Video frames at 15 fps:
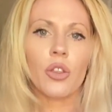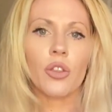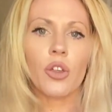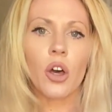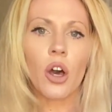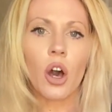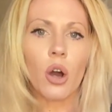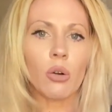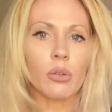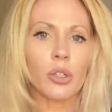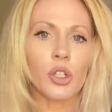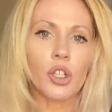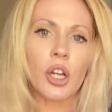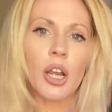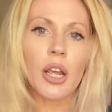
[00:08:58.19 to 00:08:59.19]
the
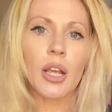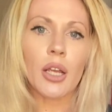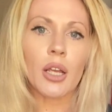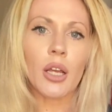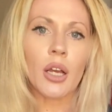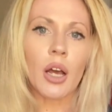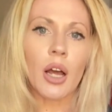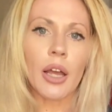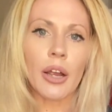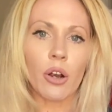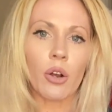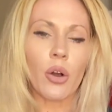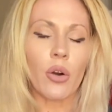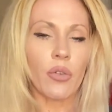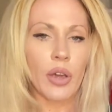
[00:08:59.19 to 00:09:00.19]
OG
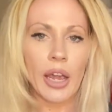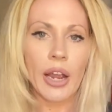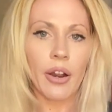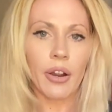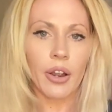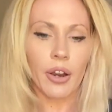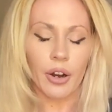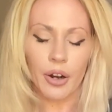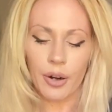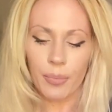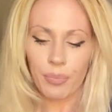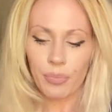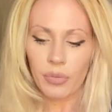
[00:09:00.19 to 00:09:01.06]
Ergo carrier.